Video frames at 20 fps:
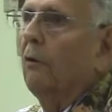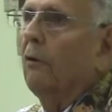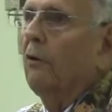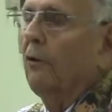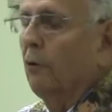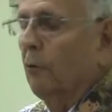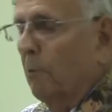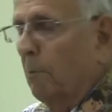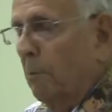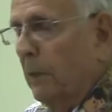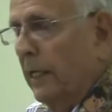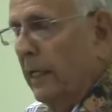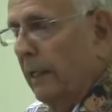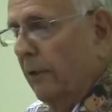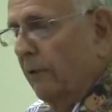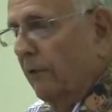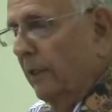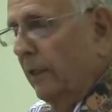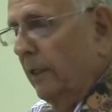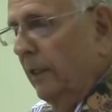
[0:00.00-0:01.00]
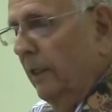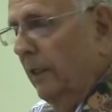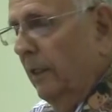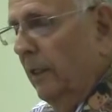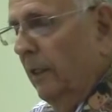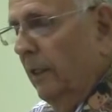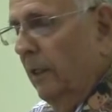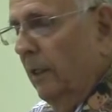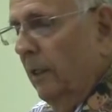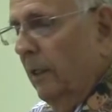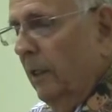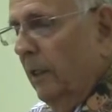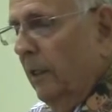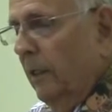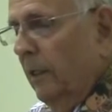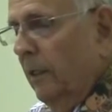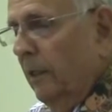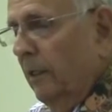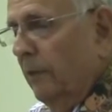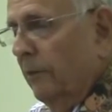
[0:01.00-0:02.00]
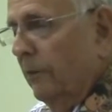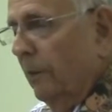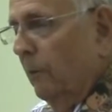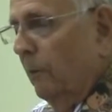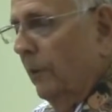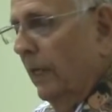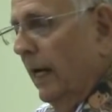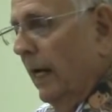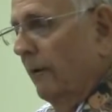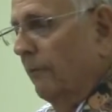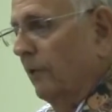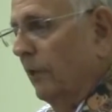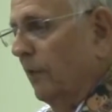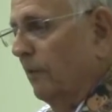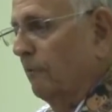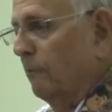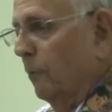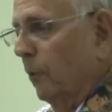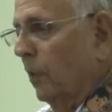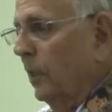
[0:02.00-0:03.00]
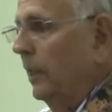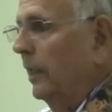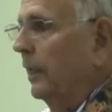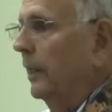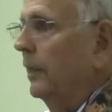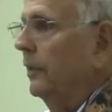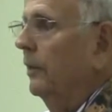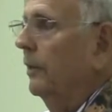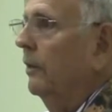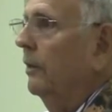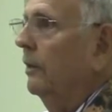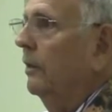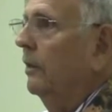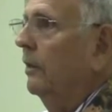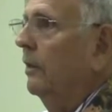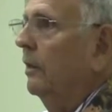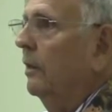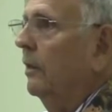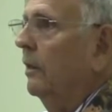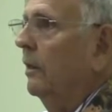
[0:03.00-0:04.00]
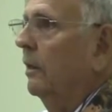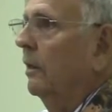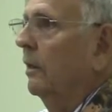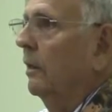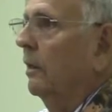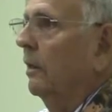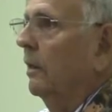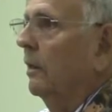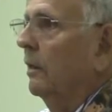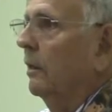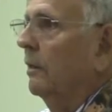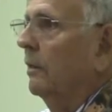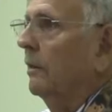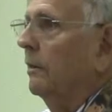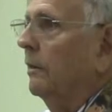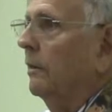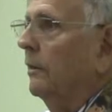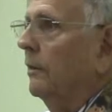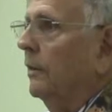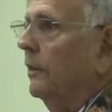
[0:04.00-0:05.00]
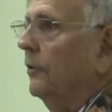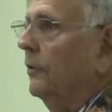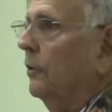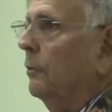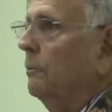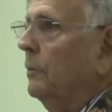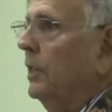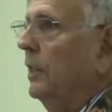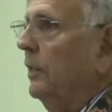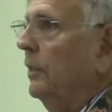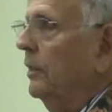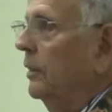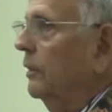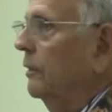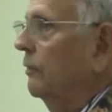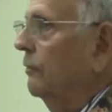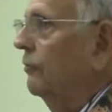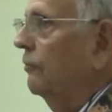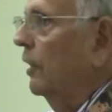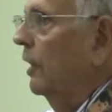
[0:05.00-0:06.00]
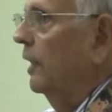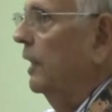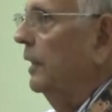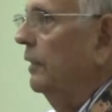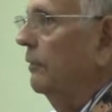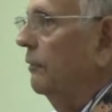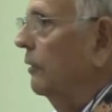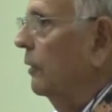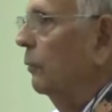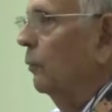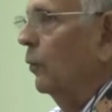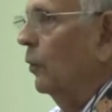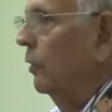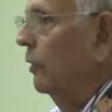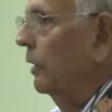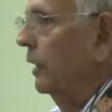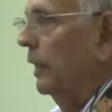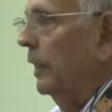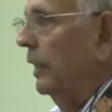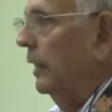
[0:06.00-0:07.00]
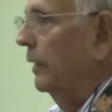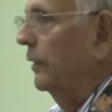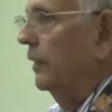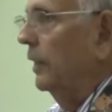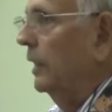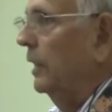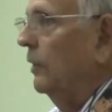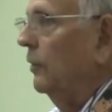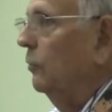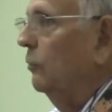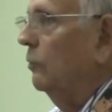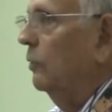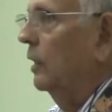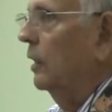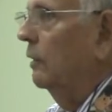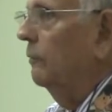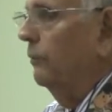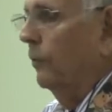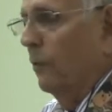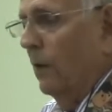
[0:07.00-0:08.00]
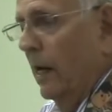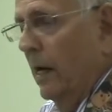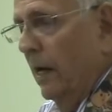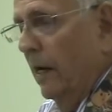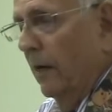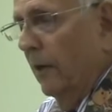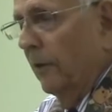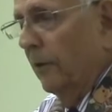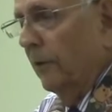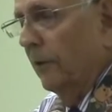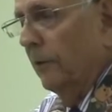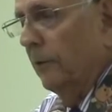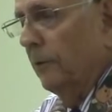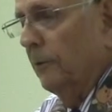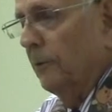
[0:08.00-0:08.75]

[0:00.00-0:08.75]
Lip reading: or no bakery that would have enough bread in the immediate sight, there weren't any that he knew of around.